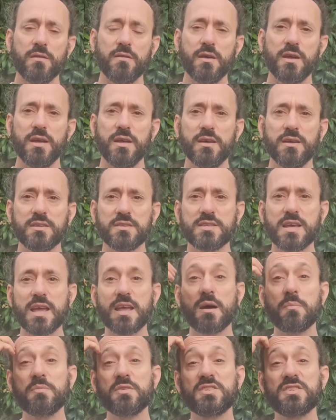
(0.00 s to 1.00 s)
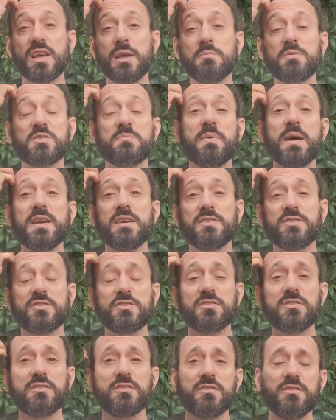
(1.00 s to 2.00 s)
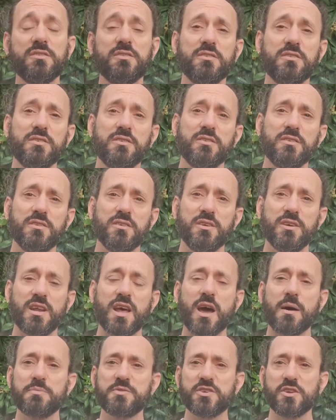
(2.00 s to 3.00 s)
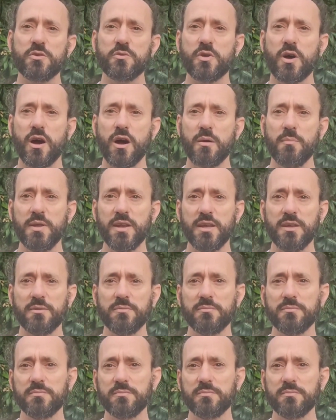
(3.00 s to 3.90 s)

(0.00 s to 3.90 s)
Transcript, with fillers: They take up the same space in absolute harmony.